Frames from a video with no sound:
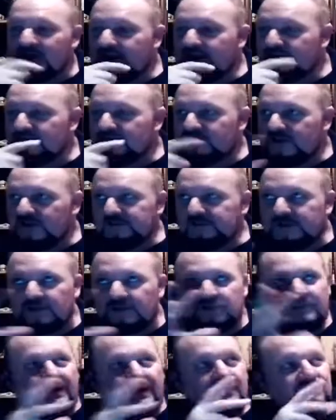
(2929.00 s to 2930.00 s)
I hear
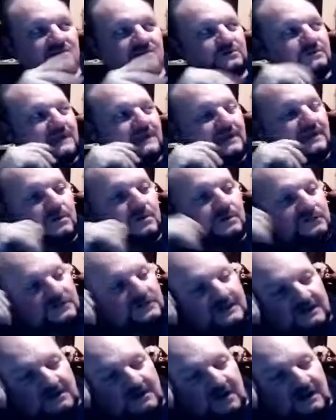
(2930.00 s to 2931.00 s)
scuffling sounds and all that, and we always
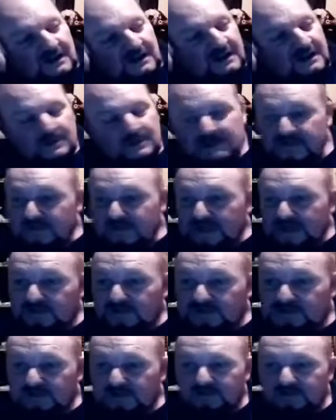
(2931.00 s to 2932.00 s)
think, oh yeah, one of the
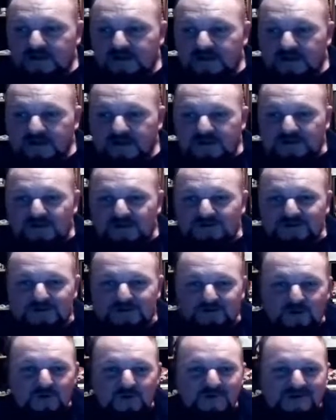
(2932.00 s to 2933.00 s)
cats is locked in
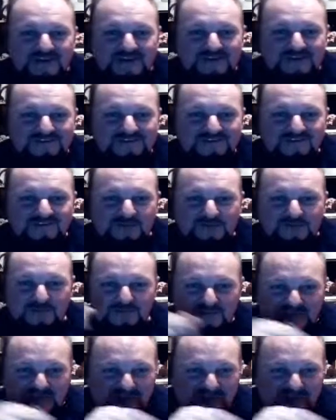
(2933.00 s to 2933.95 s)
the room again, because sometimes the